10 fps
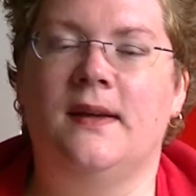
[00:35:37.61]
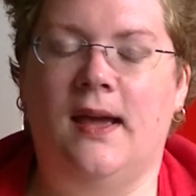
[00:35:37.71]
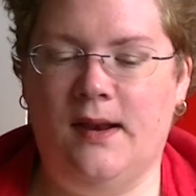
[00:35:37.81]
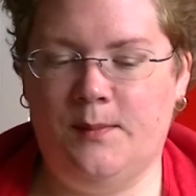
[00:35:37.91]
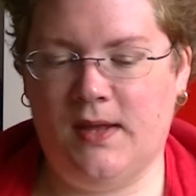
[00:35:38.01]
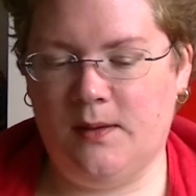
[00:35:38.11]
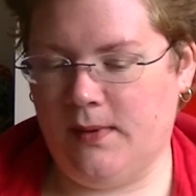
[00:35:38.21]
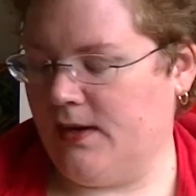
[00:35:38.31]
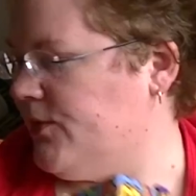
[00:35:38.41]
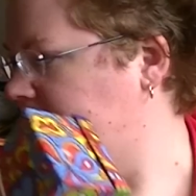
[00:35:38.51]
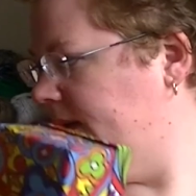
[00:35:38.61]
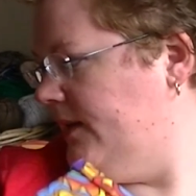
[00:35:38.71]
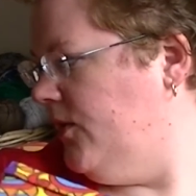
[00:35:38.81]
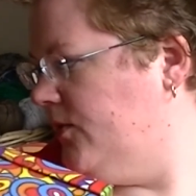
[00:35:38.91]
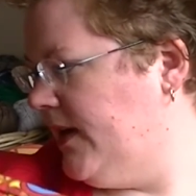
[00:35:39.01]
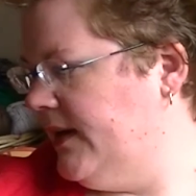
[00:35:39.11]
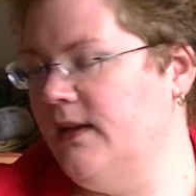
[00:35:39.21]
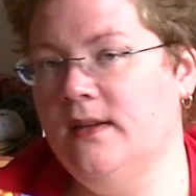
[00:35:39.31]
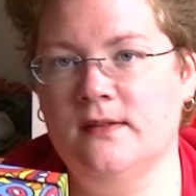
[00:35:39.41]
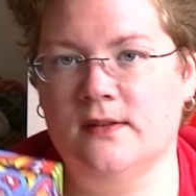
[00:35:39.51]
and I'm getting better at it
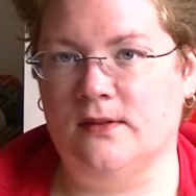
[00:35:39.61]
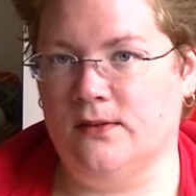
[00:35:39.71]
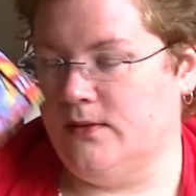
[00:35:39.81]
already so